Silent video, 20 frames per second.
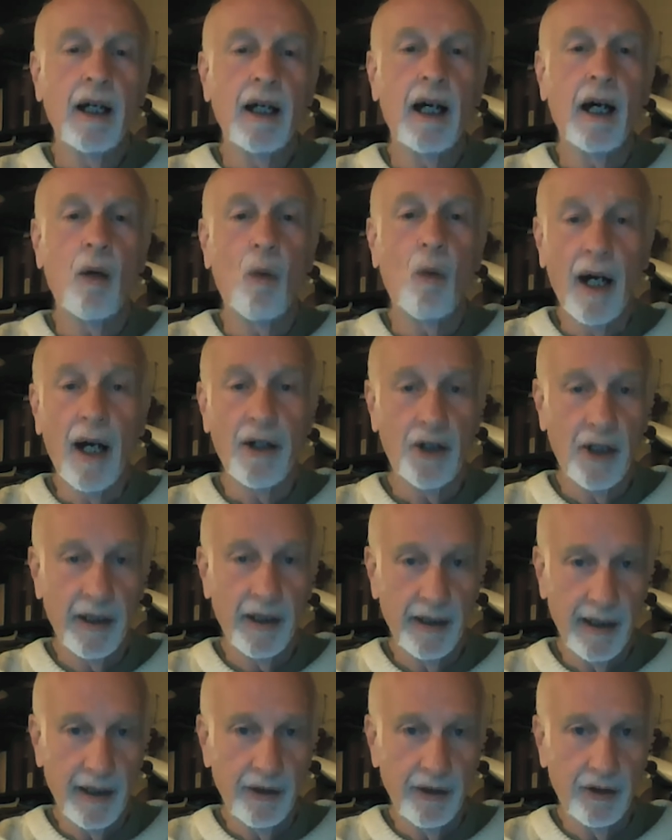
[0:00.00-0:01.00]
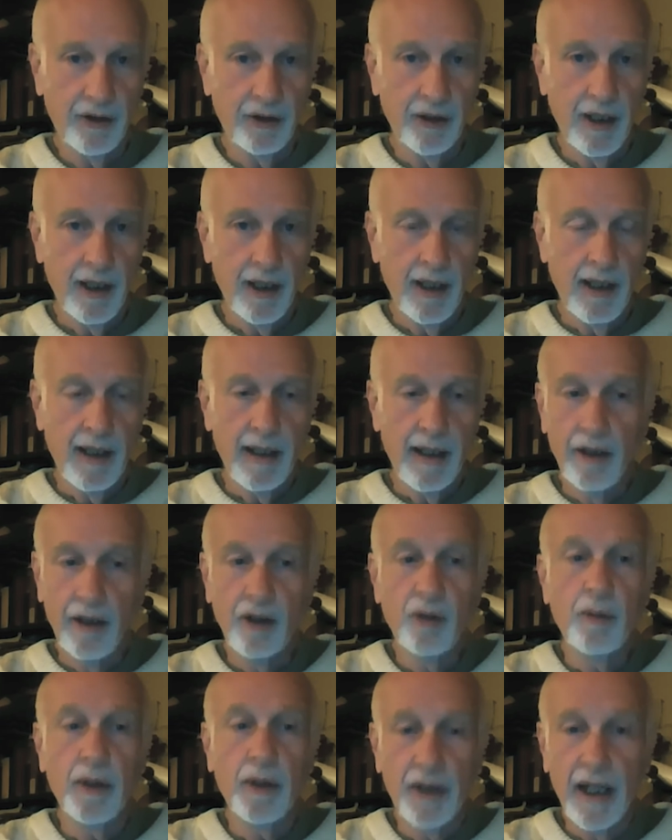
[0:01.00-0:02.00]
watching this
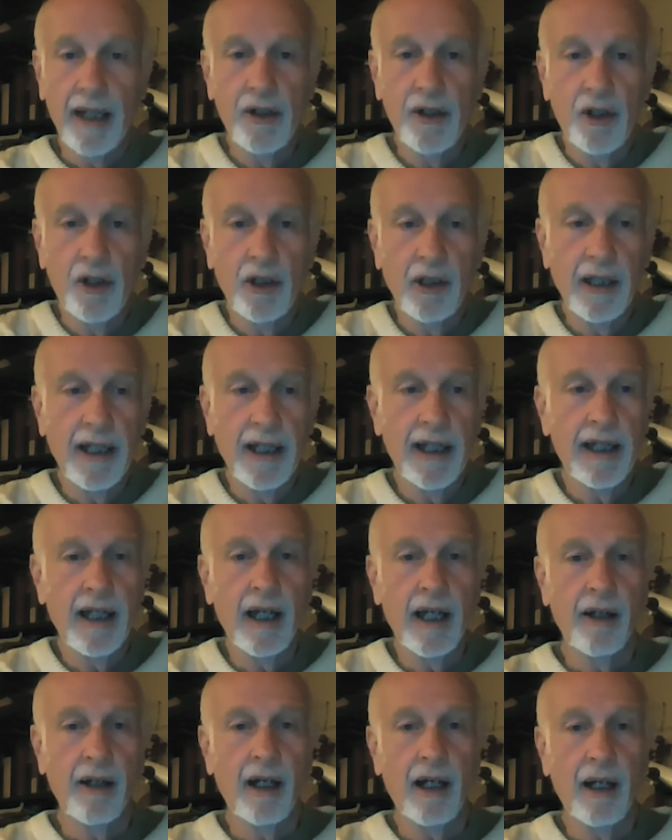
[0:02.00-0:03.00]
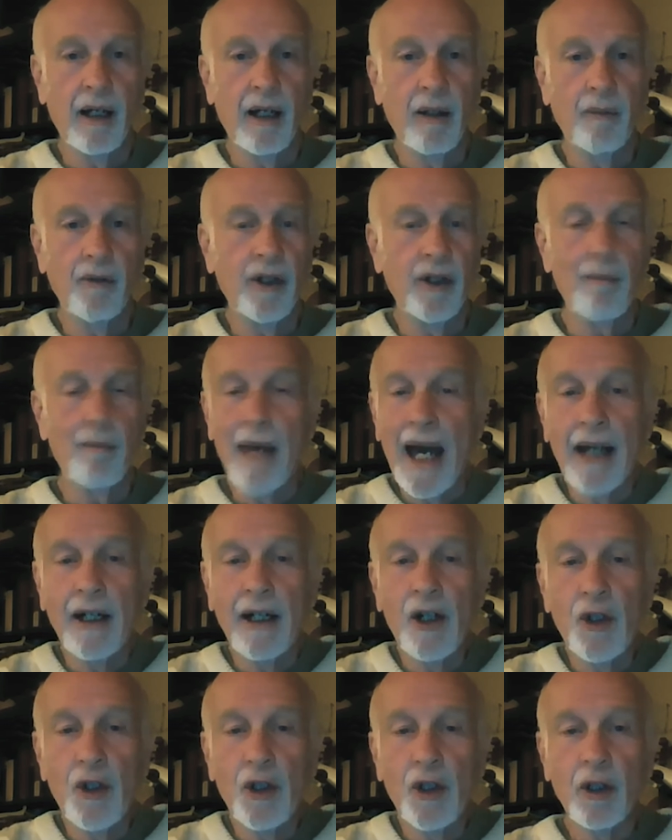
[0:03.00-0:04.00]
is potentially the
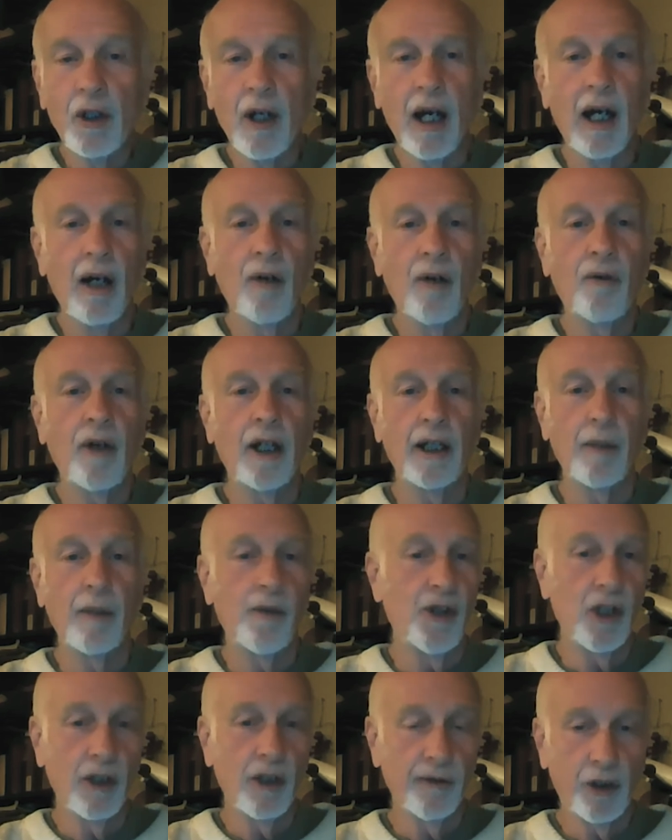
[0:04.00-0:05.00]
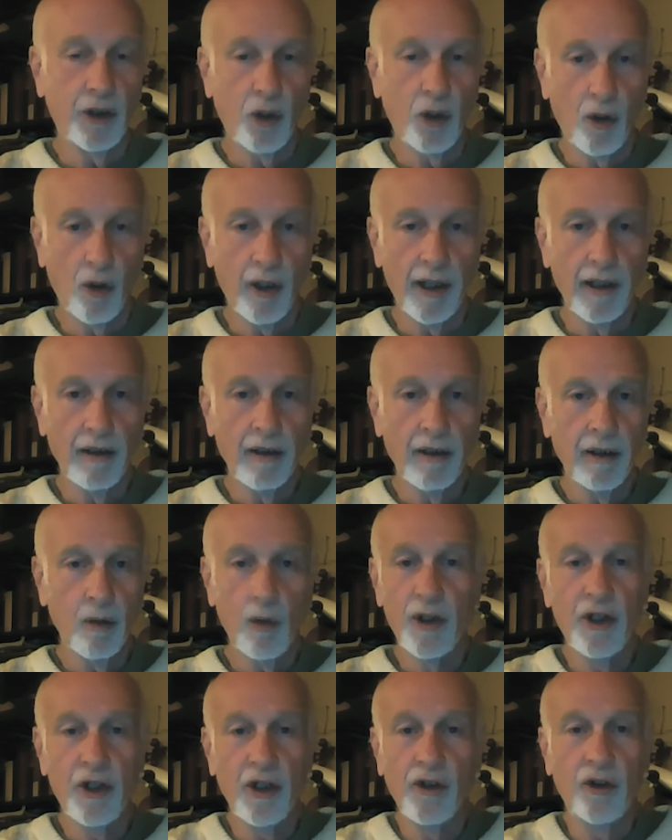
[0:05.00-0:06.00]
manager of an observatory,
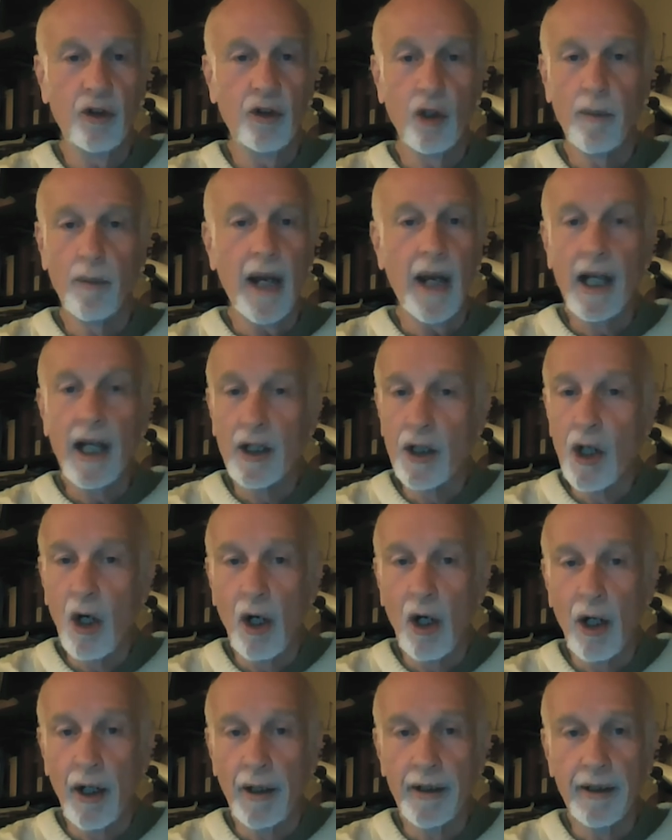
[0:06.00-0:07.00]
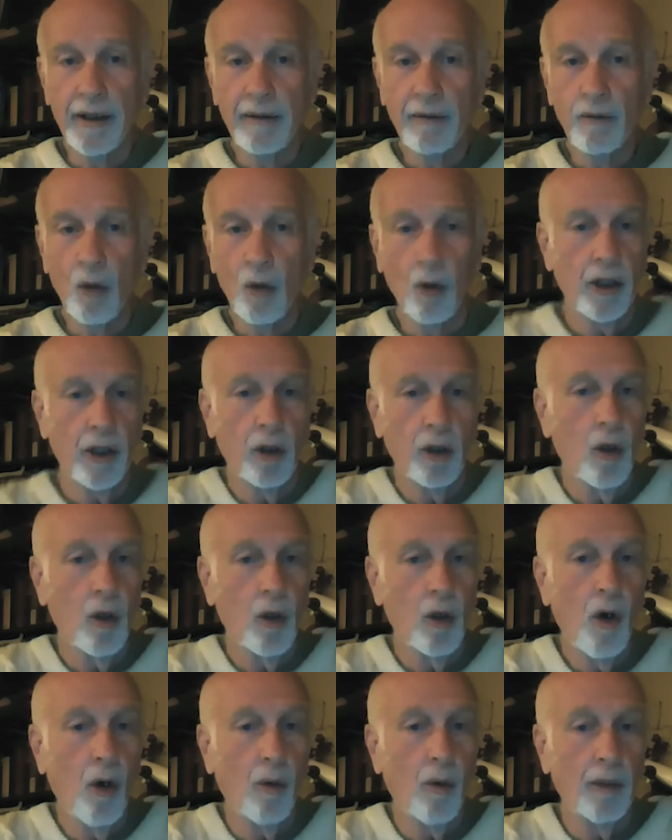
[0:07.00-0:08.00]
which is your backyard or your
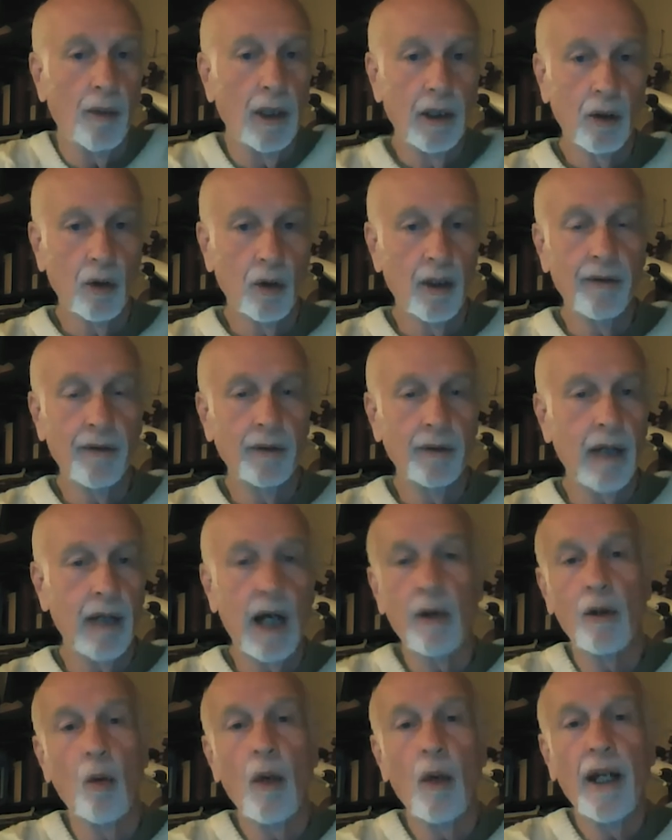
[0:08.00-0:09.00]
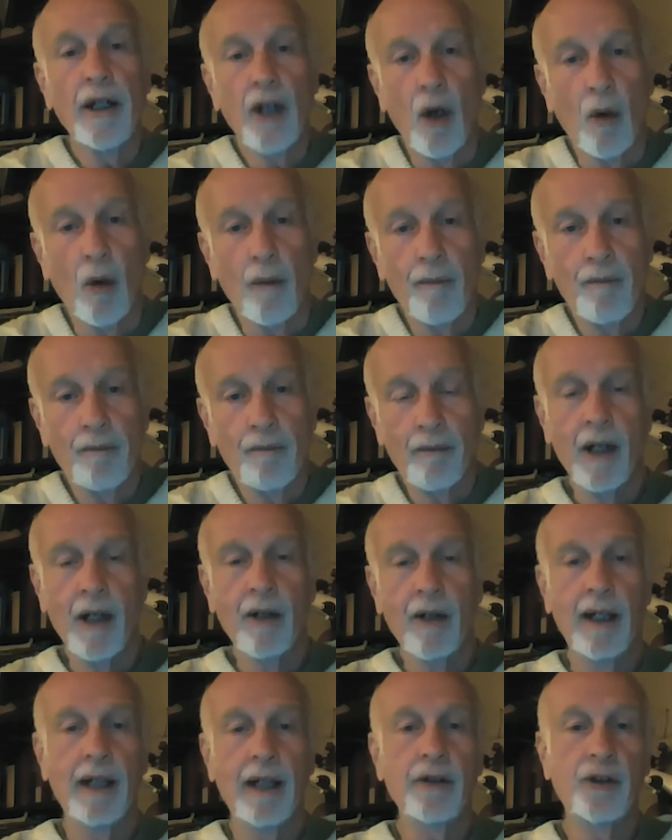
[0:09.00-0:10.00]
home or even out a window
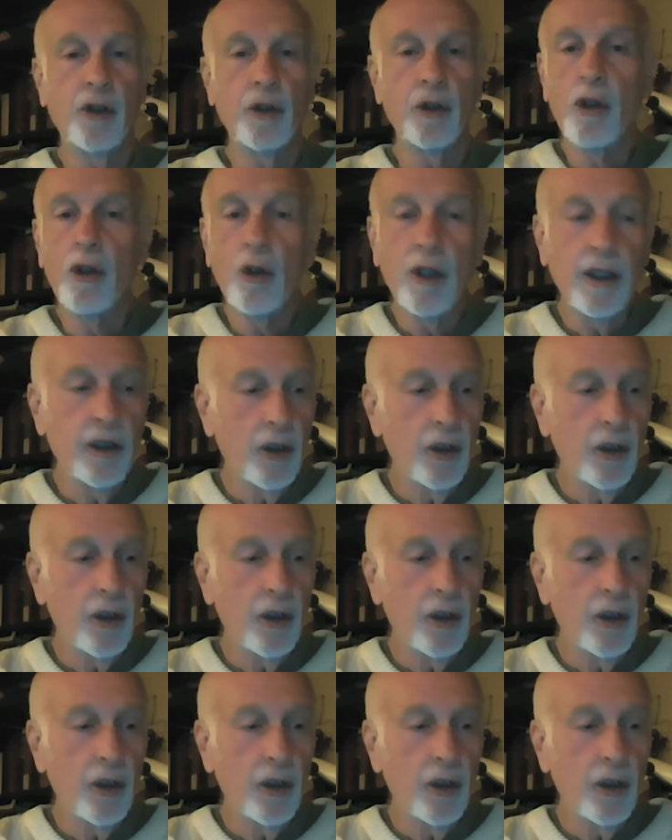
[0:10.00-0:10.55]
right so you can do